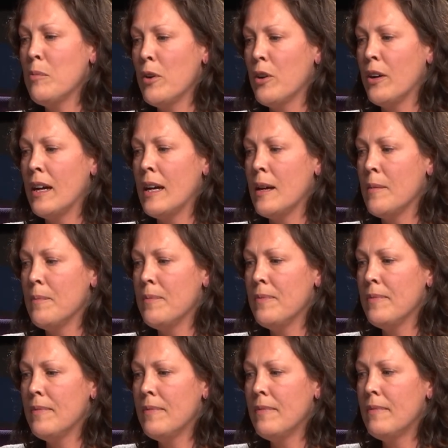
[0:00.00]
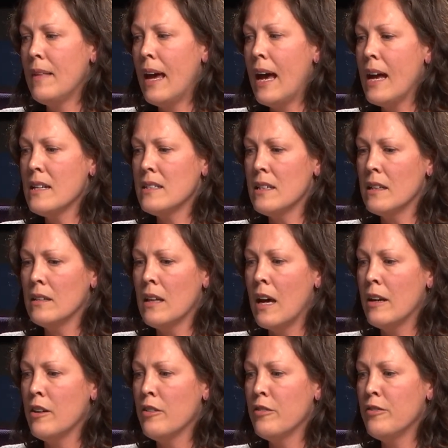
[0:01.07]
program, has a lot
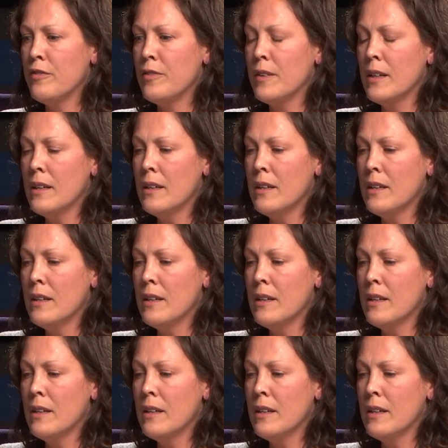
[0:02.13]
of